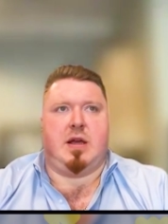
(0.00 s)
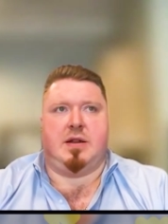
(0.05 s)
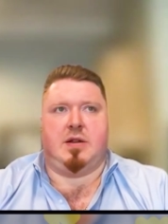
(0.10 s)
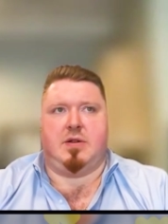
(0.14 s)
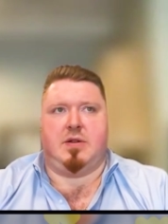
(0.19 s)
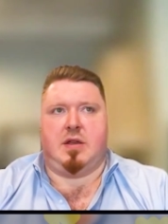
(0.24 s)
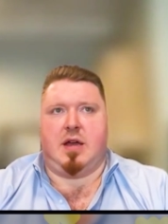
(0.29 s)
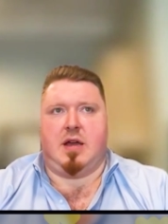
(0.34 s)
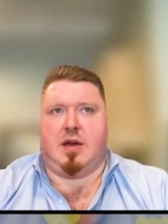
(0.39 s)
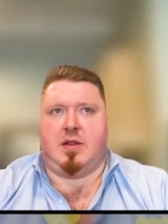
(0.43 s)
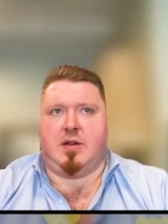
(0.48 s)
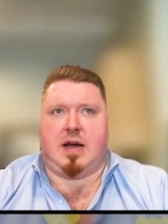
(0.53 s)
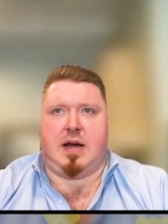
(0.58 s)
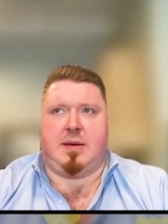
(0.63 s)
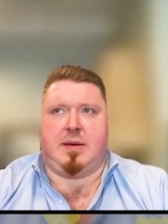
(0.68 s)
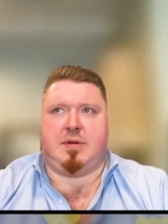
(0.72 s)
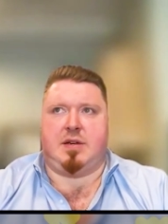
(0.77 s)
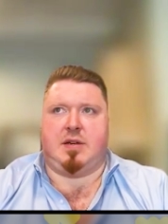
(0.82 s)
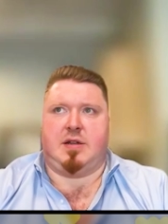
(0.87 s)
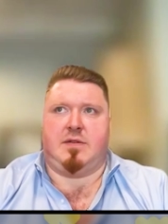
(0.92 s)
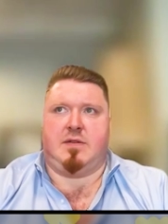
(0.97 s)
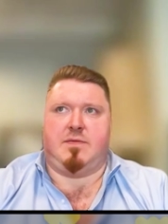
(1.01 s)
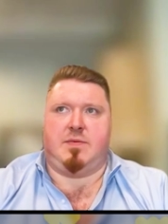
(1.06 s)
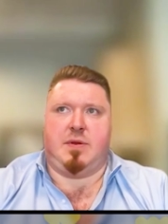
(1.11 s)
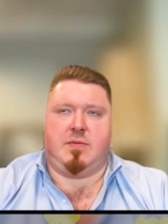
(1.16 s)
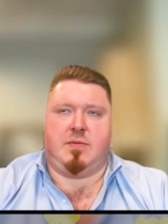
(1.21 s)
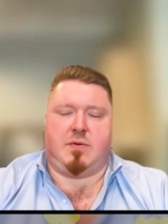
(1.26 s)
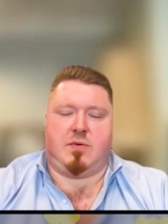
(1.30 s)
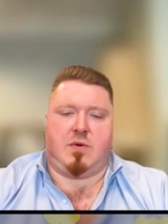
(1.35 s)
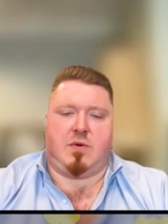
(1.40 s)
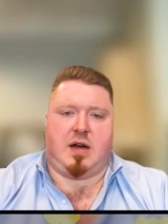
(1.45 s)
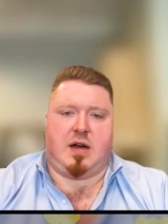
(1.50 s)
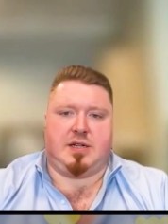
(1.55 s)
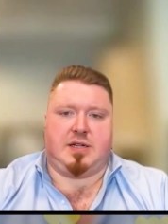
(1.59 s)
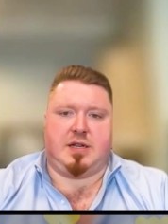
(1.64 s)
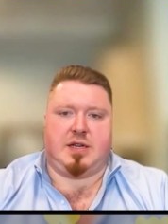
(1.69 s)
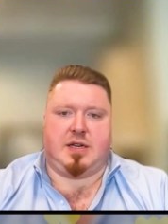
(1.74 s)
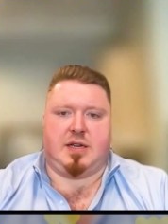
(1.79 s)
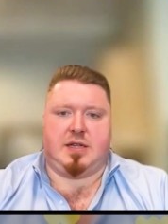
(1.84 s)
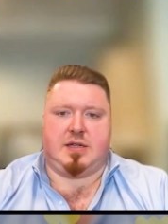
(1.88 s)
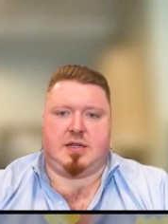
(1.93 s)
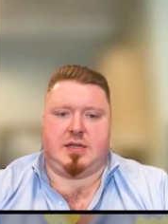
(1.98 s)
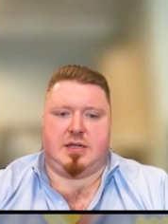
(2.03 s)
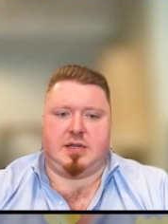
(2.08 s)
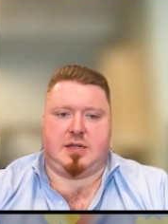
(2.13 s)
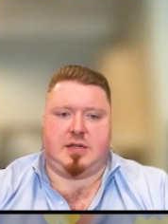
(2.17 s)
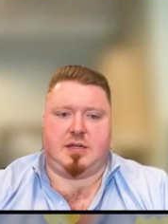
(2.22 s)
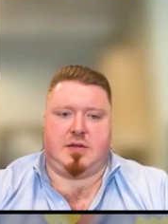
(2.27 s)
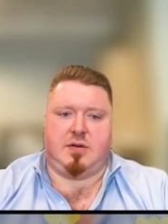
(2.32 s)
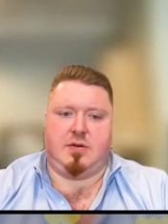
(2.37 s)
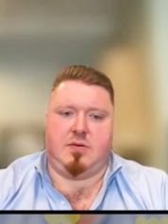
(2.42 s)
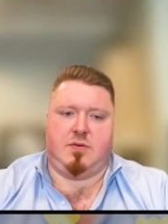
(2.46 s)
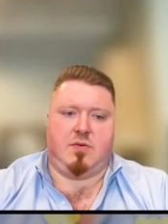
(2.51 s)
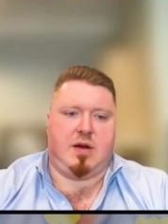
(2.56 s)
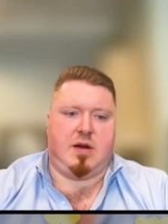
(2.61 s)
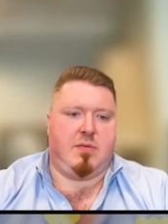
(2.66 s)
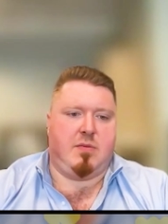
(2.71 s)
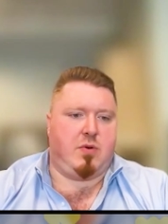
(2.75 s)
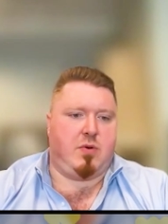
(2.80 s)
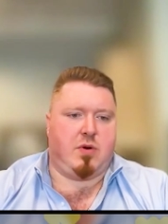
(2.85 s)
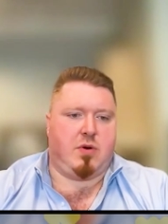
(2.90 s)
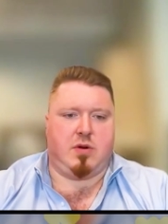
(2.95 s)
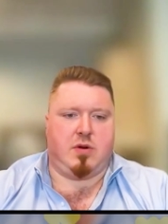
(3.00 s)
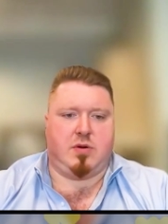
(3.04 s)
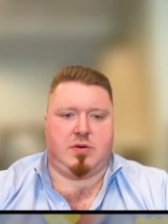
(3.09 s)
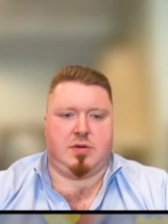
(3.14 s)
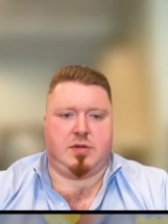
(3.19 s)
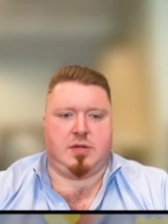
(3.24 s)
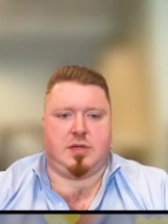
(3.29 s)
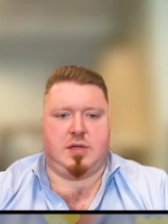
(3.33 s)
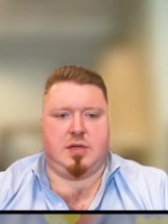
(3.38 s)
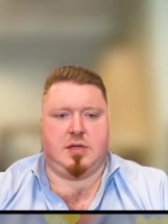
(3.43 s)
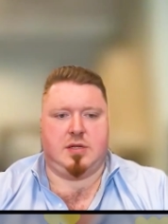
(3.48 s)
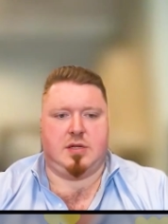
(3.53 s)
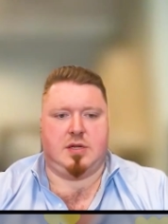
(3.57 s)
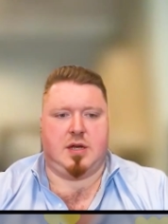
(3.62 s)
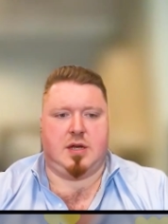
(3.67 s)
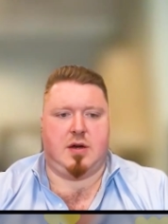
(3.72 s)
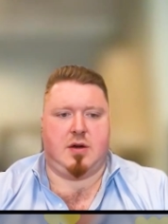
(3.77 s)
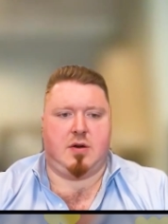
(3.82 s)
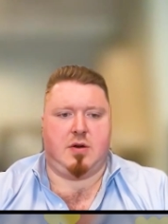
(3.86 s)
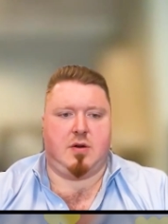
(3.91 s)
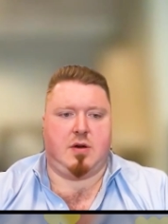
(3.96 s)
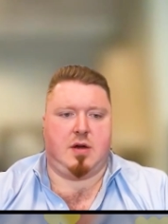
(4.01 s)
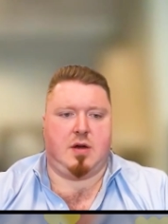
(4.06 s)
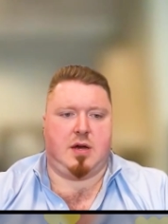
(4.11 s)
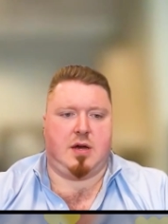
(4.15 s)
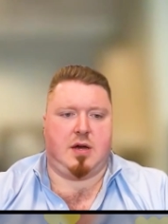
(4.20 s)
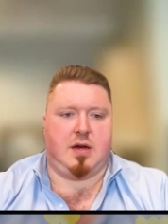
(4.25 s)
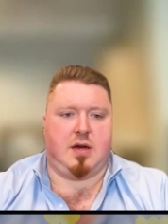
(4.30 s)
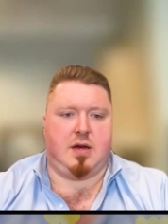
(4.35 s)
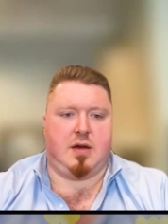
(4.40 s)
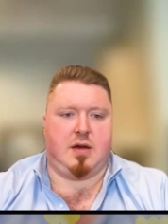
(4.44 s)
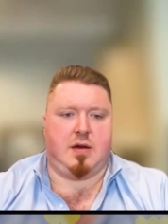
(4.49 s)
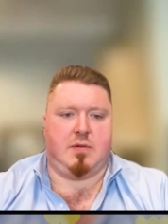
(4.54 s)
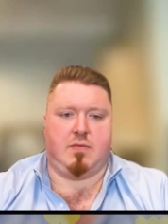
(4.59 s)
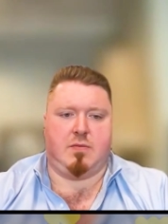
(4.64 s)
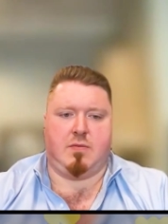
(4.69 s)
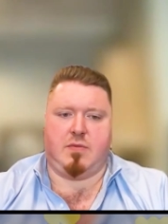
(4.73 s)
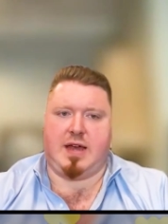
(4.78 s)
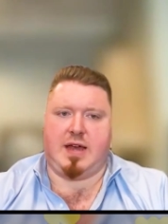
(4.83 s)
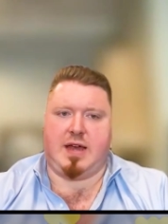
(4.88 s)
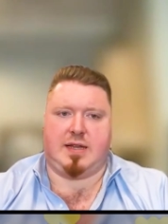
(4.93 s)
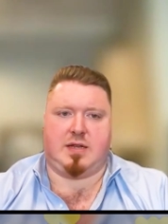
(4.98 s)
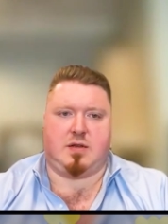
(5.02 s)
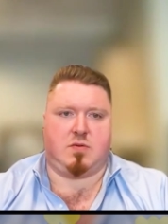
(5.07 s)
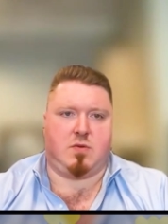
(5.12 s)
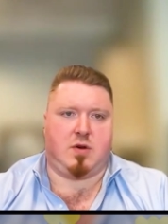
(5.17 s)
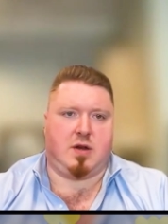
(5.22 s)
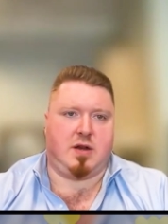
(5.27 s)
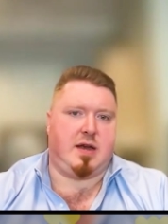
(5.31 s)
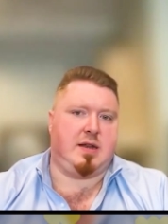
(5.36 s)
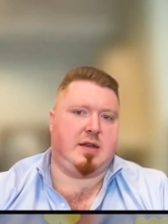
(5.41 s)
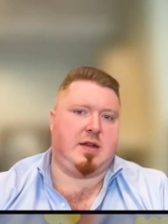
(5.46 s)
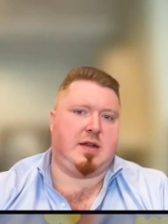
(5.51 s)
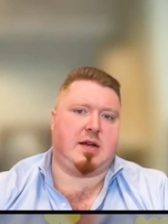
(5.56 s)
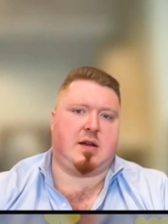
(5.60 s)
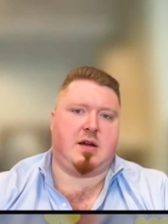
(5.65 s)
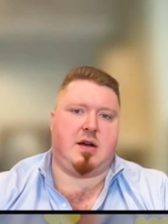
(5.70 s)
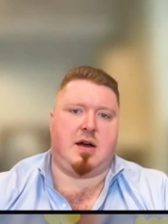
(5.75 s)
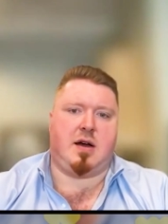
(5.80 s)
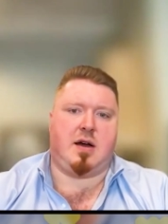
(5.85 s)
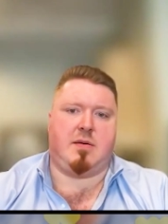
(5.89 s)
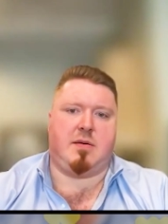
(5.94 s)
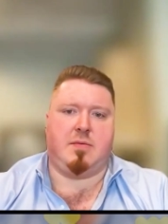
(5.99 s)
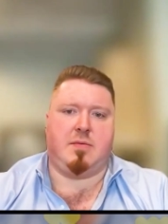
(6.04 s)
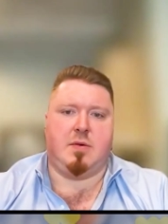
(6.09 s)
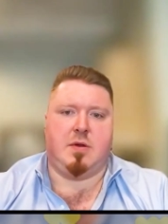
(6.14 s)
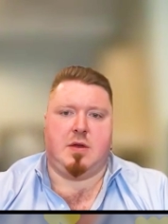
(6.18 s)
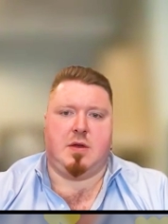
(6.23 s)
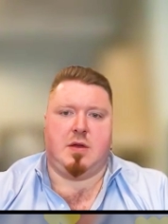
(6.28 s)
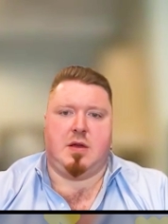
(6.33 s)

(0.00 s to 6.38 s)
I know the other option of people watching us is through web portals. So that's whatnot.com.